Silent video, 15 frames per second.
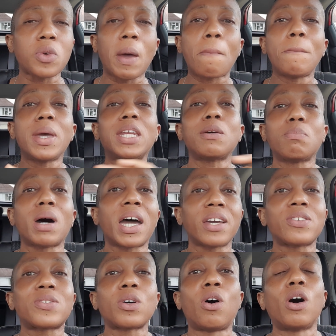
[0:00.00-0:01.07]
So I
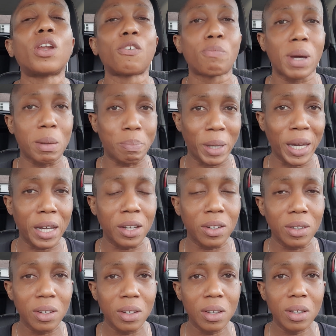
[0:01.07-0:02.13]
minimized all of my pain.